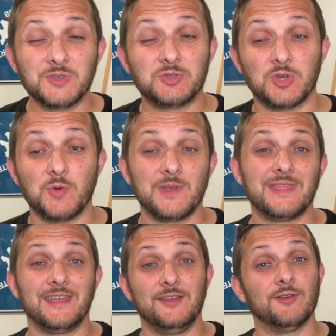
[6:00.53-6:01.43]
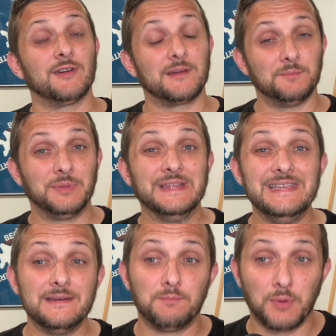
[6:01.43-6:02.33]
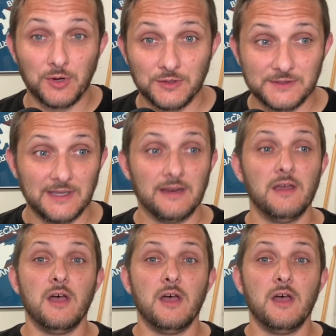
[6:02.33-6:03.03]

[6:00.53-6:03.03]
showing that you're a complete person.